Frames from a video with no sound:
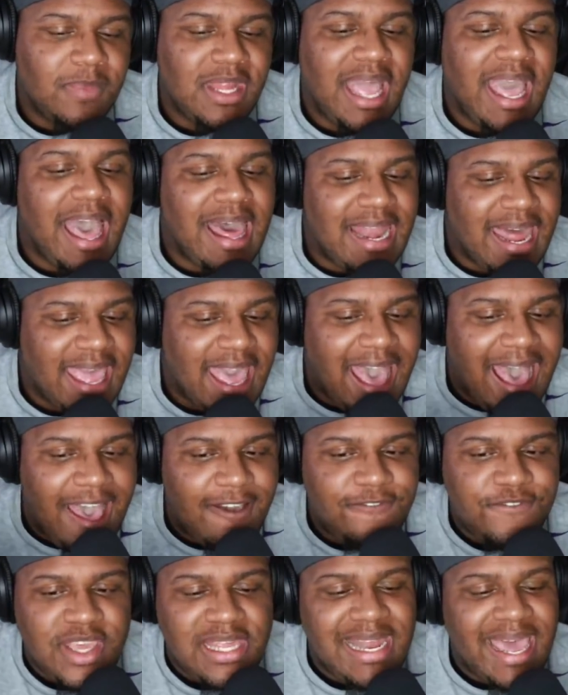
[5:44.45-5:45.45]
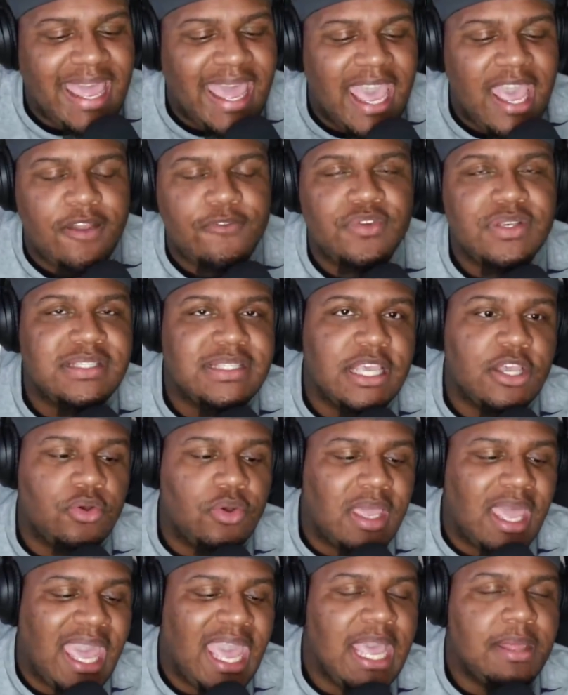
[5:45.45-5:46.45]
Like I like I feel like every single
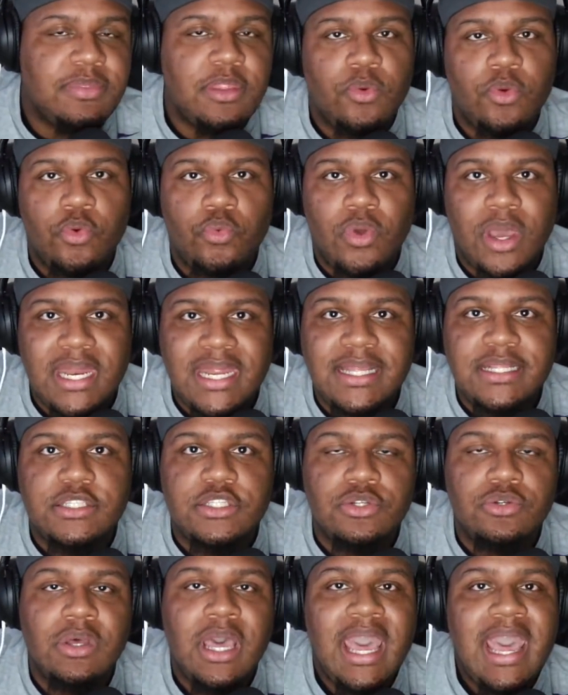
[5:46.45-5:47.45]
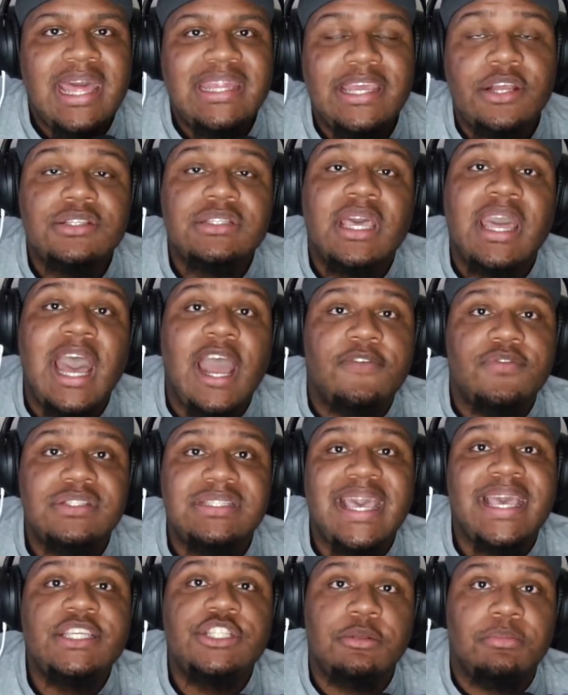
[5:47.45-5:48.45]
game that we run into, there's a
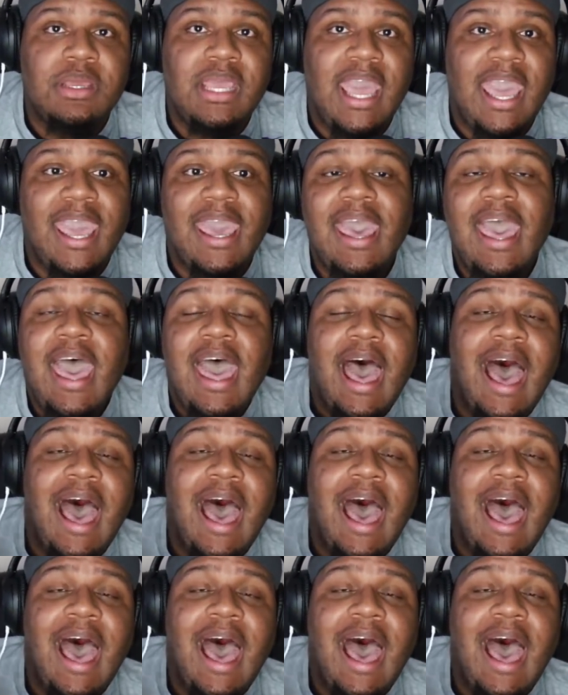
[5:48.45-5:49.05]
conversation to be had.